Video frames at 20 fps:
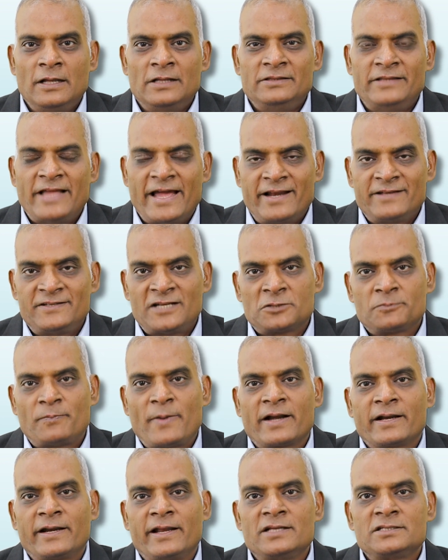There is
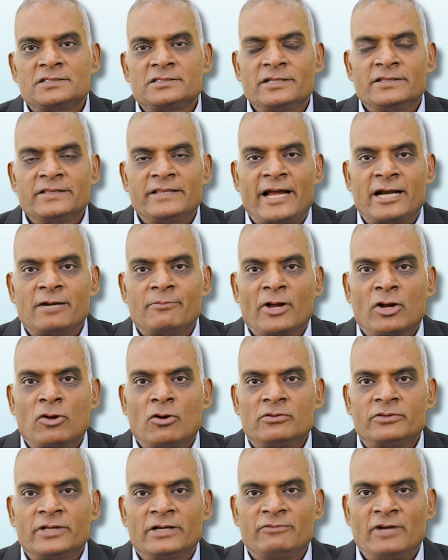expectation that
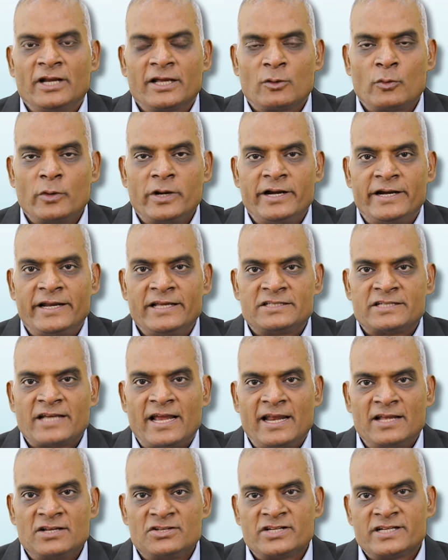because of liquidity
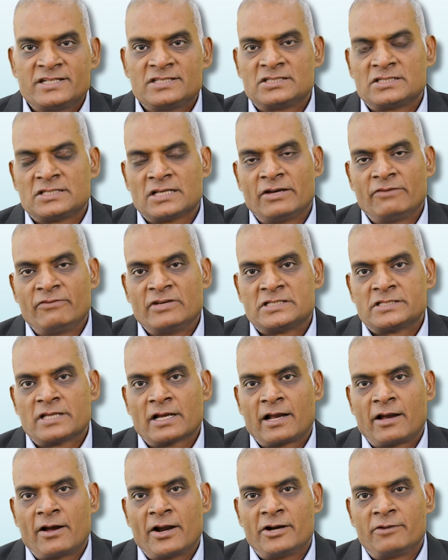challenges which the
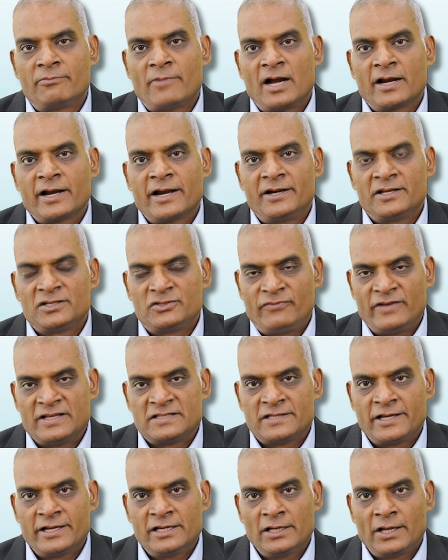current market is
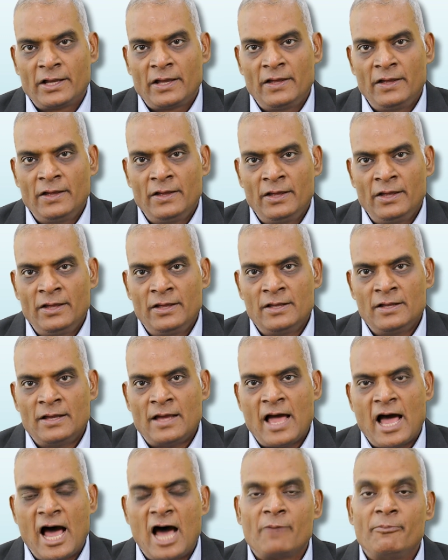facing,
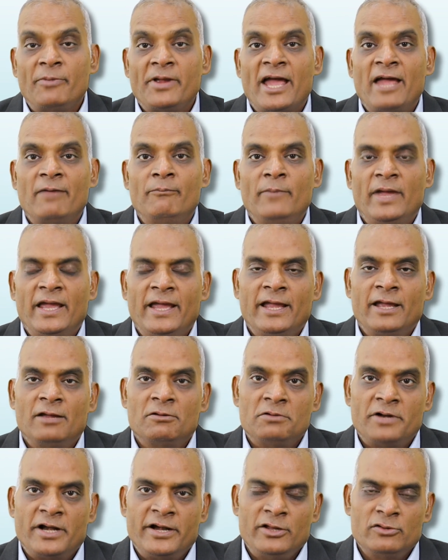RBI may
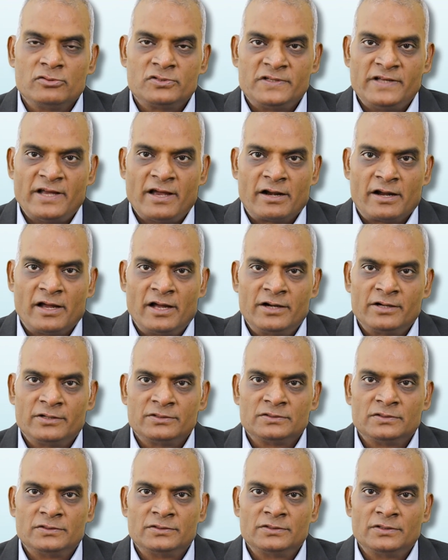reduce CRR,
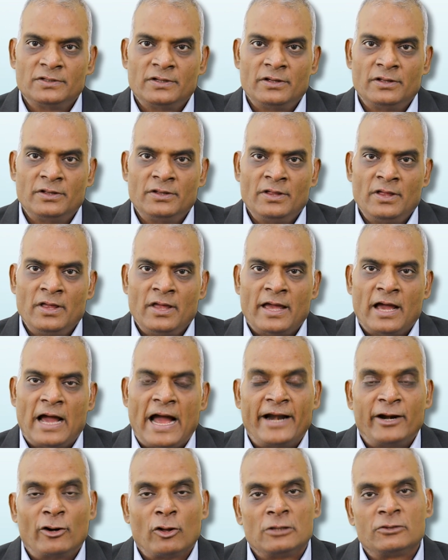
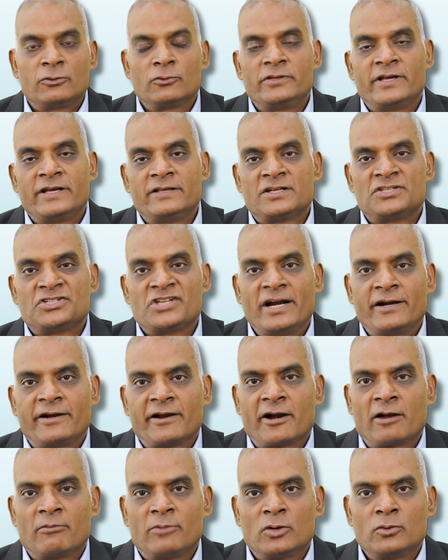and also there is a
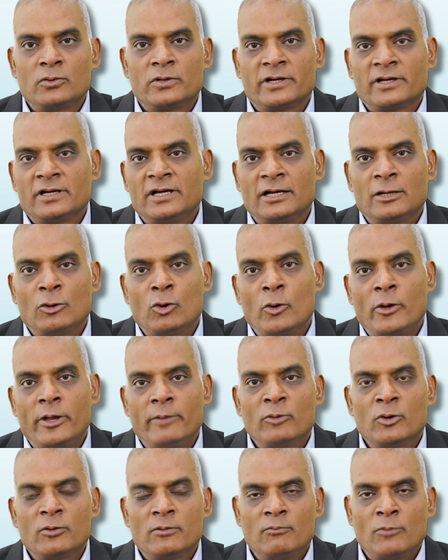chatter about
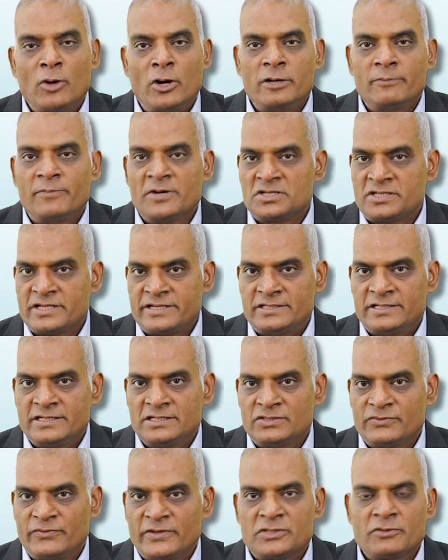OMO bond
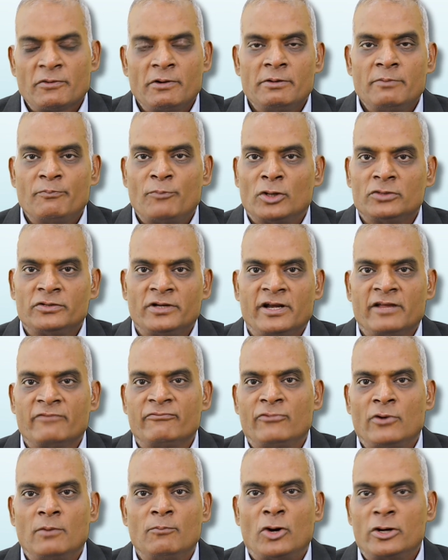purchases, which will be positive
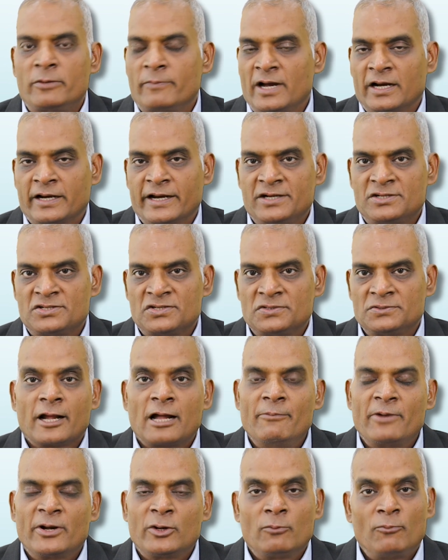for bond markets.
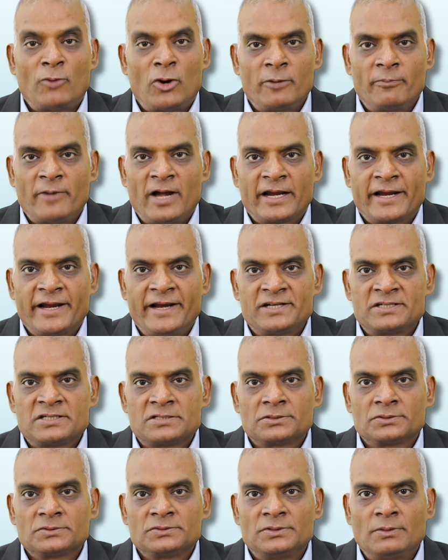Coming to bond
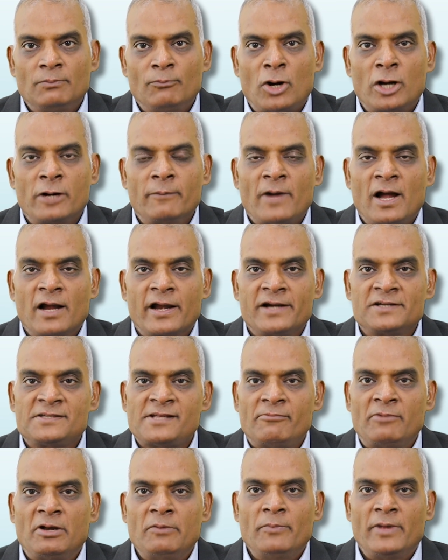markets
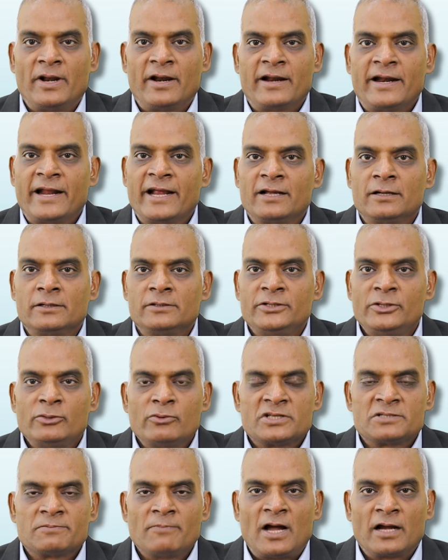have been mirroring
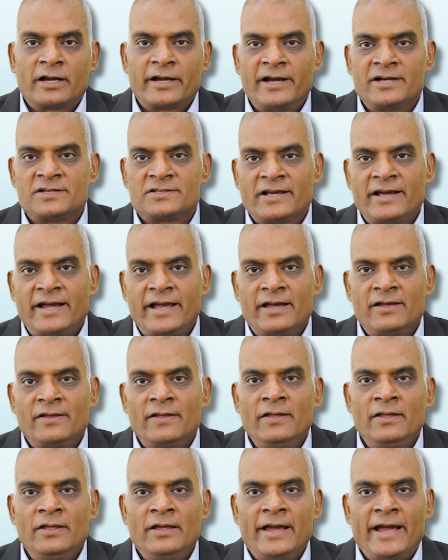US markets
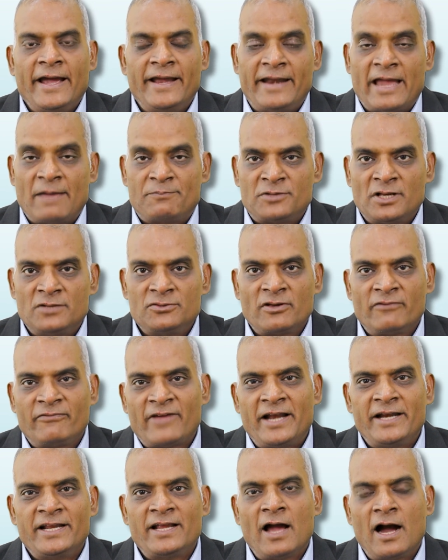in absence of
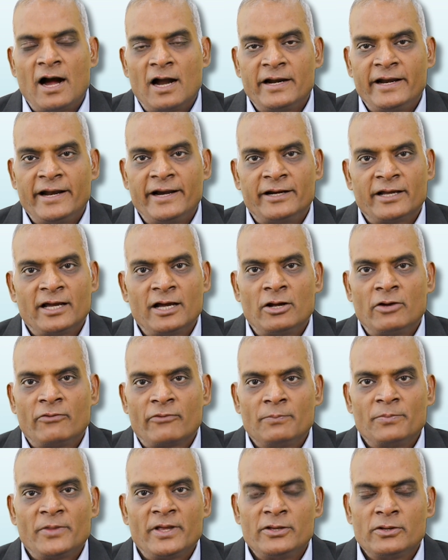any hard data
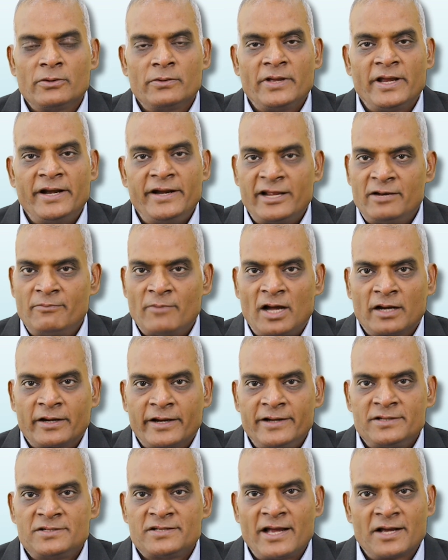from the Indian
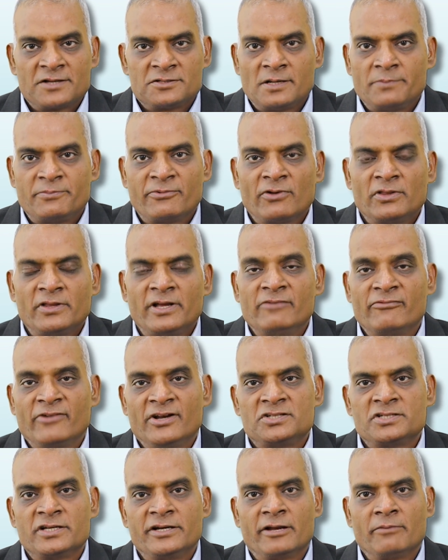markets except for the
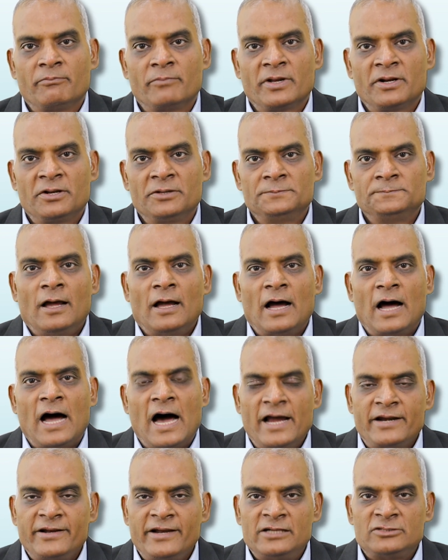inflation number.
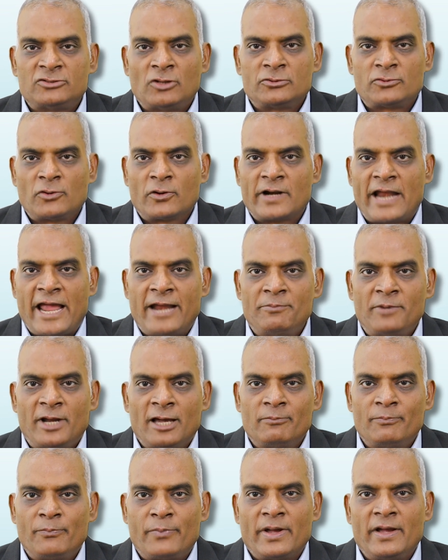Our yields also climbed
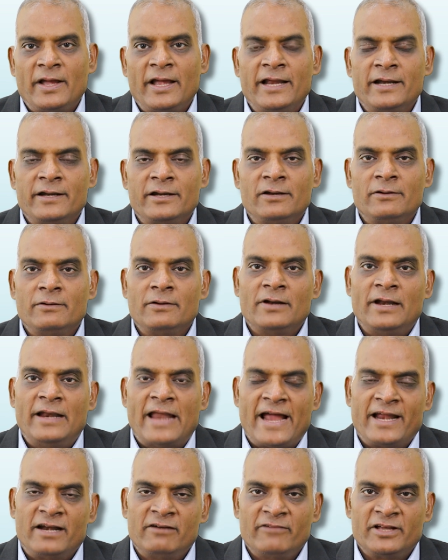up in
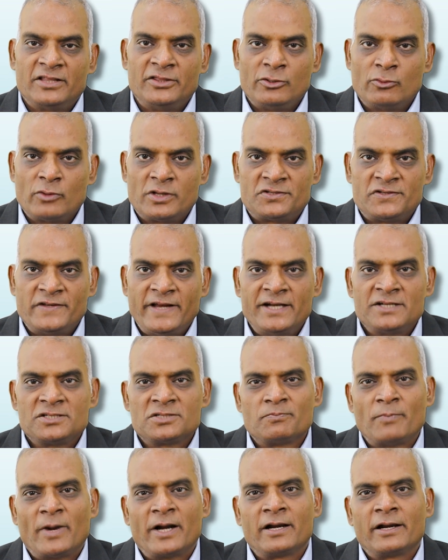line with US
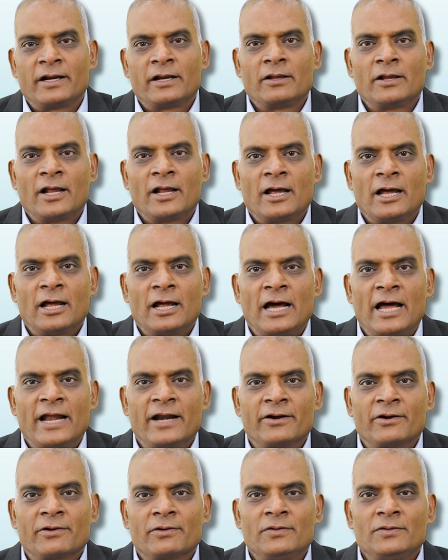yields, but
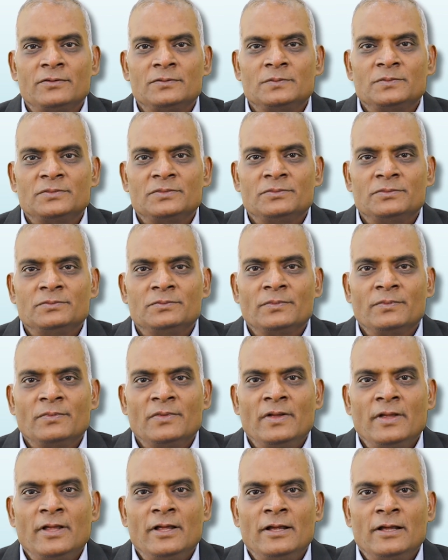the
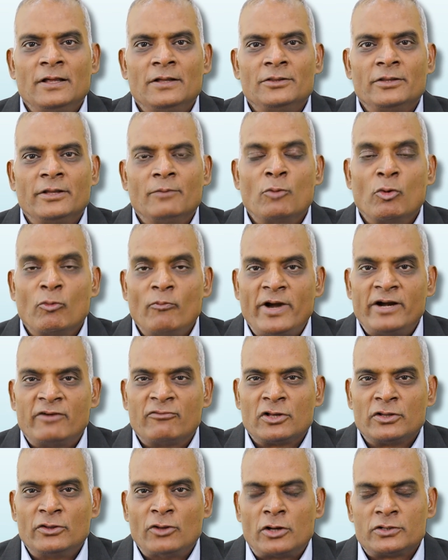movement
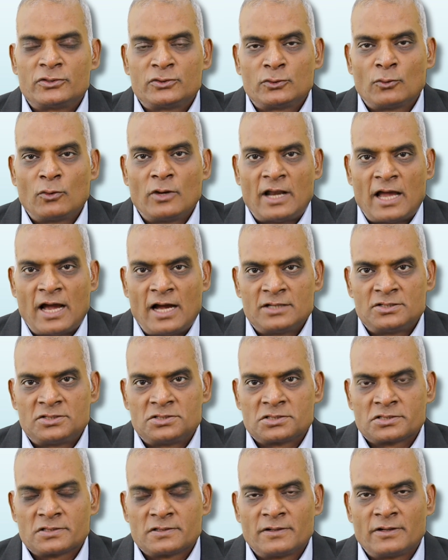was not so
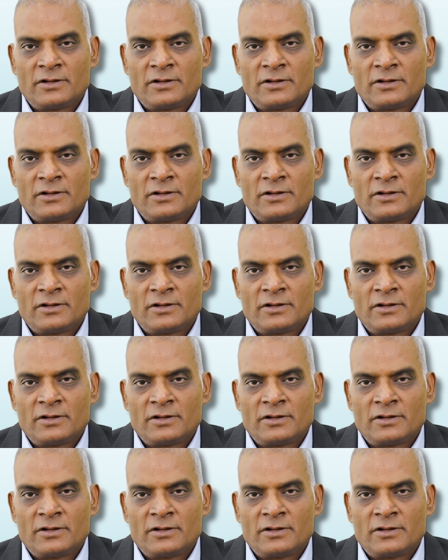large.